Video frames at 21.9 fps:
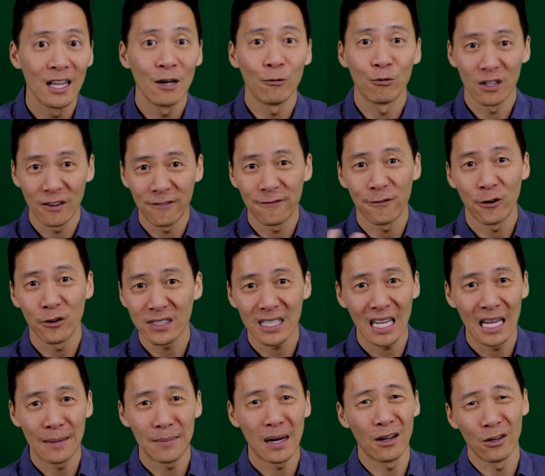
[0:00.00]
When it first
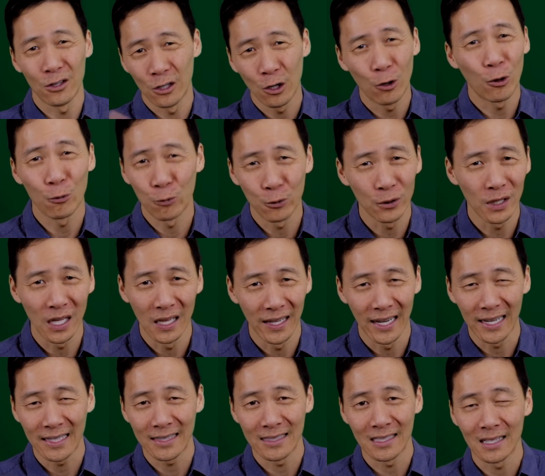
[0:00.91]
came out, no one really
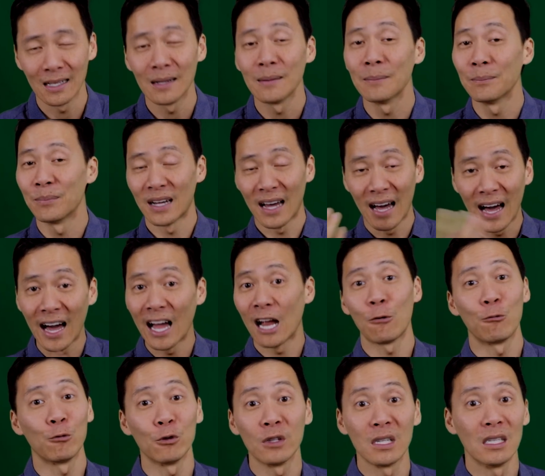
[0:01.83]
liked it, but I
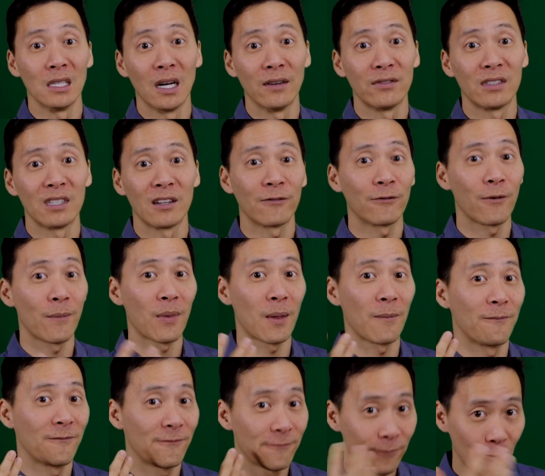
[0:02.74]
really loved it from
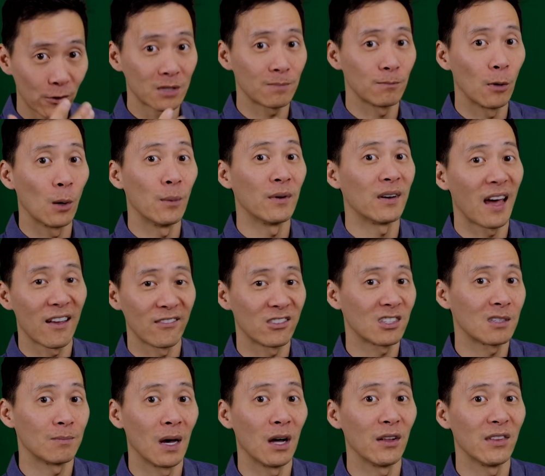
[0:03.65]
the first moment I've
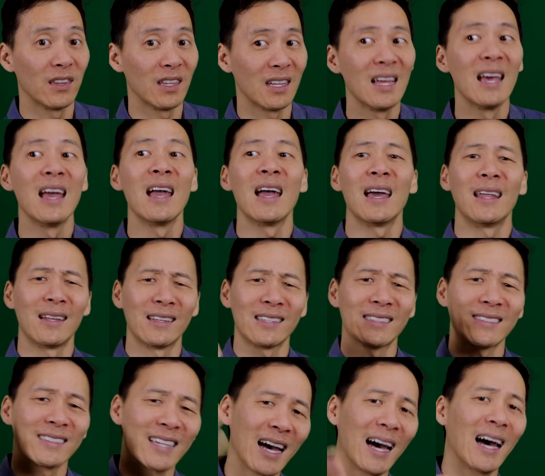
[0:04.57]
smelled it. And it's
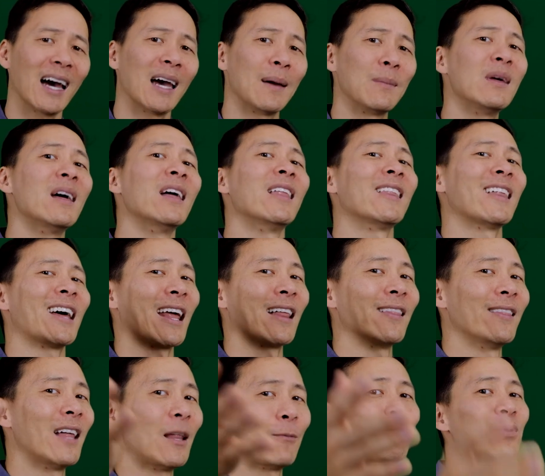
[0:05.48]
time that I
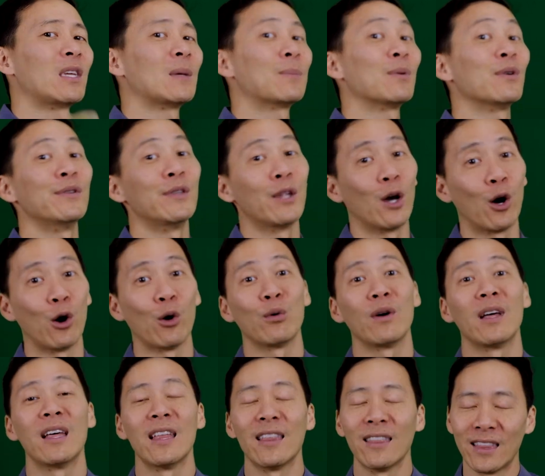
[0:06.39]
let people know
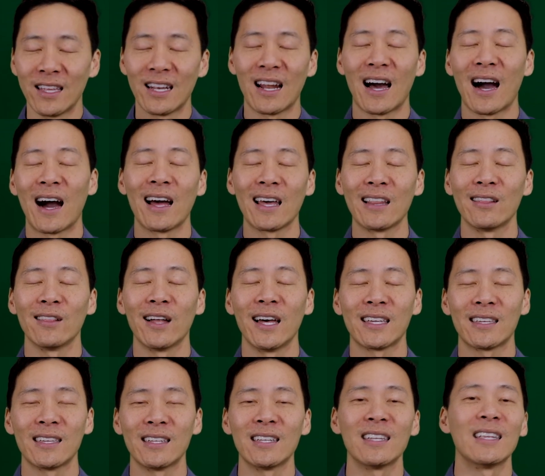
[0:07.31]
that I
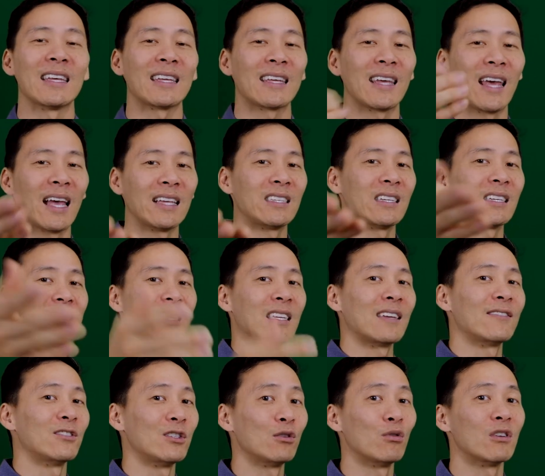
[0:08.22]
like it in case it
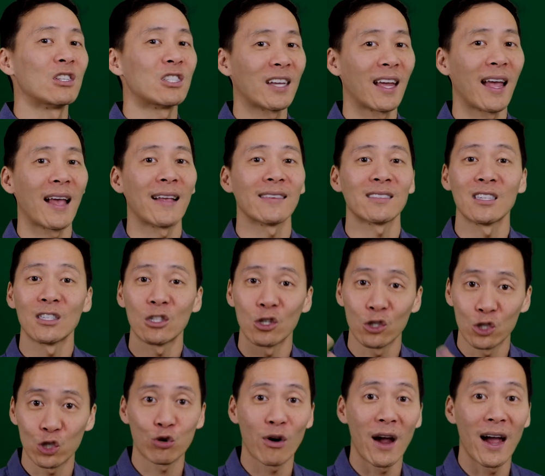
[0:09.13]
gives you a chance to
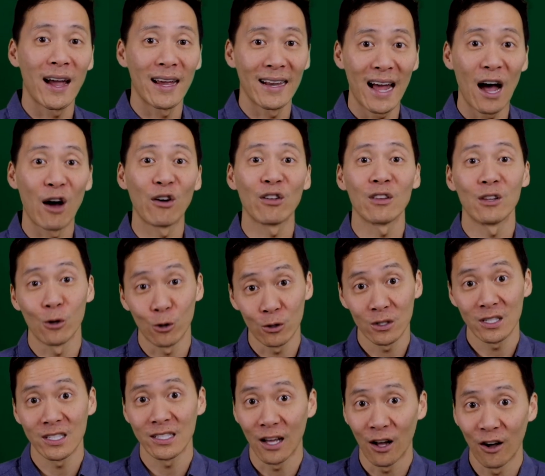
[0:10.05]
try it out
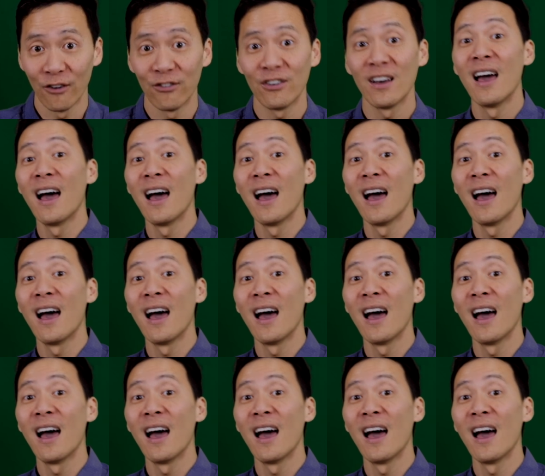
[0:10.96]
yourself.